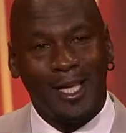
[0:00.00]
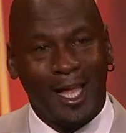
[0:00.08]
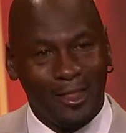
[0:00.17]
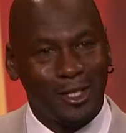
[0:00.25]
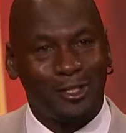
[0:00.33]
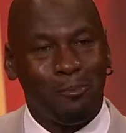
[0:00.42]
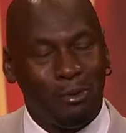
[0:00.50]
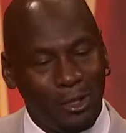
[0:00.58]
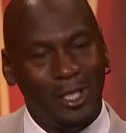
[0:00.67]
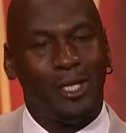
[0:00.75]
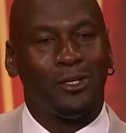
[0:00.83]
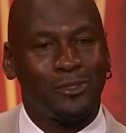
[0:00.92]
I think the
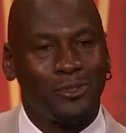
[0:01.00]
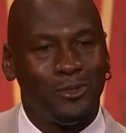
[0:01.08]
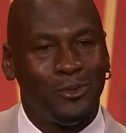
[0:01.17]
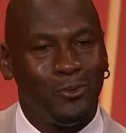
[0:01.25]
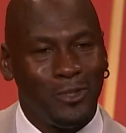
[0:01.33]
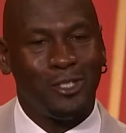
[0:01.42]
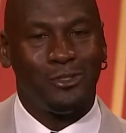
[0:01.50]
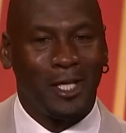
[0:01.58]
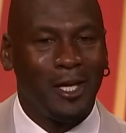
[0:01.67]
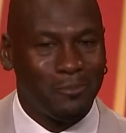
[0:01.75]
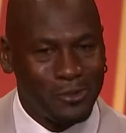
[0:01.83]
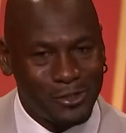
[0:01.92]
players win the
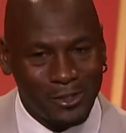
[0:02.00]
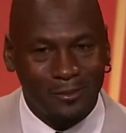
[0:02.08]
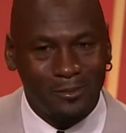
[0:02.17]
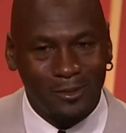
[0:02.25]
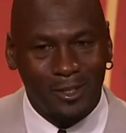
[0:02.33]
championship